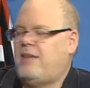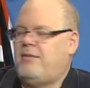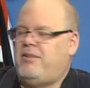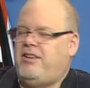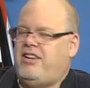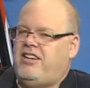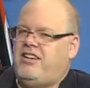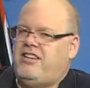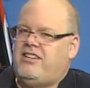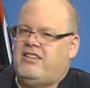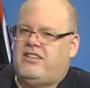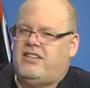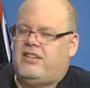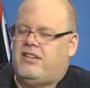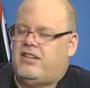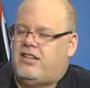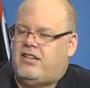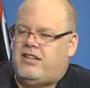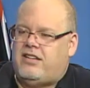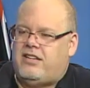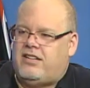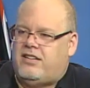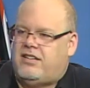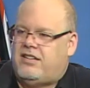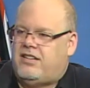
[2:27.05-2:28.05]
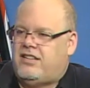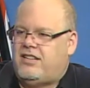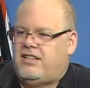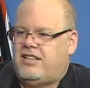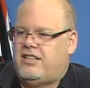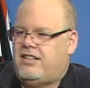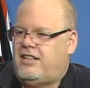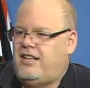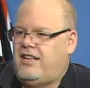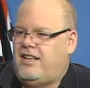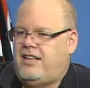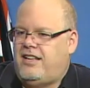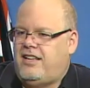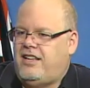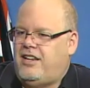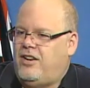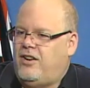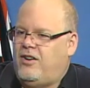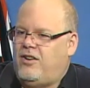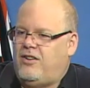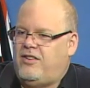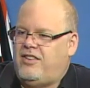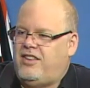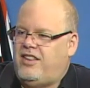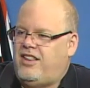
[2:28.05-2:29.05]
I mean, you
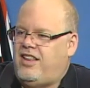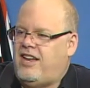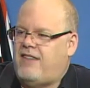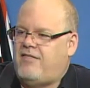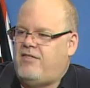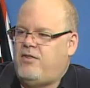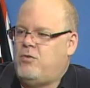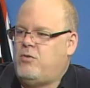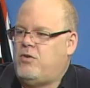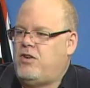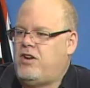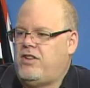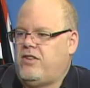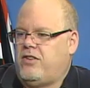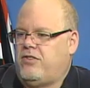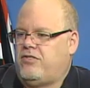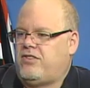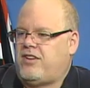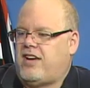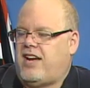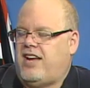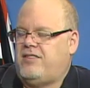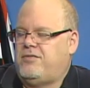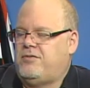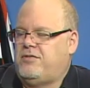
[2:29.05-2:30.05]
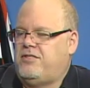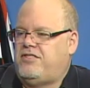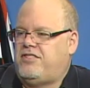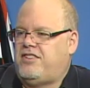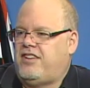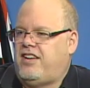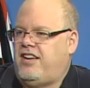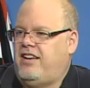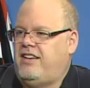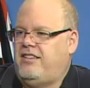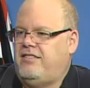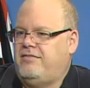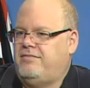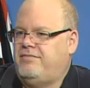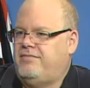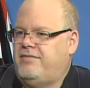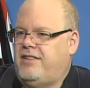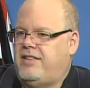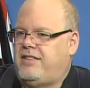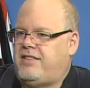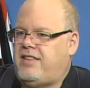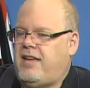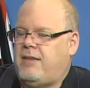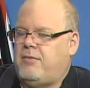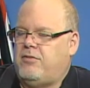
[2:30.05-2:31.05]
know, every one of those guys would say
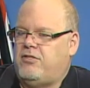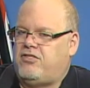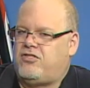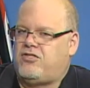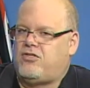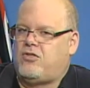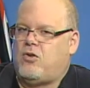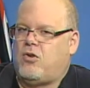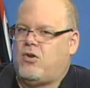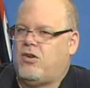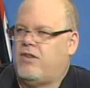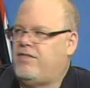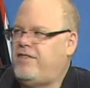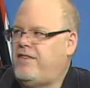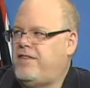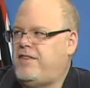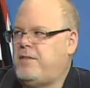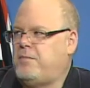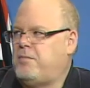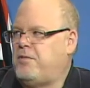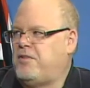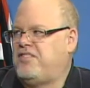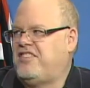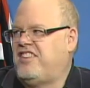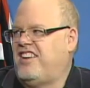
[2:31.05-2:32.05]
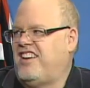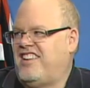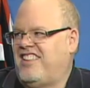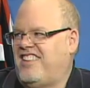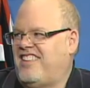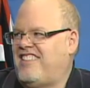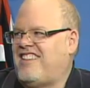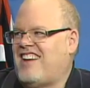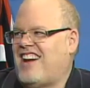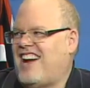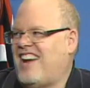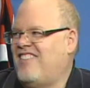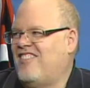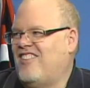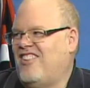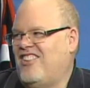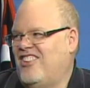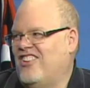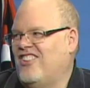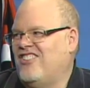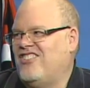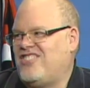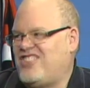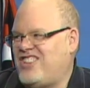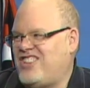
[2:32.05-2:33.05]
that they would score 50% of the time on those